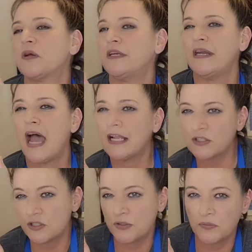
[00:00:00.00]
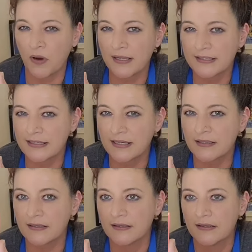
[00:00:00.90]
but not too
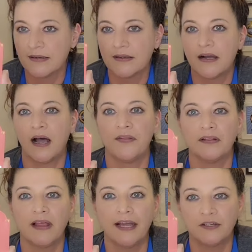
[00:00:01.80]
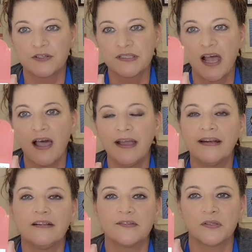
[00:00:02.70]
rustic on the lighter side.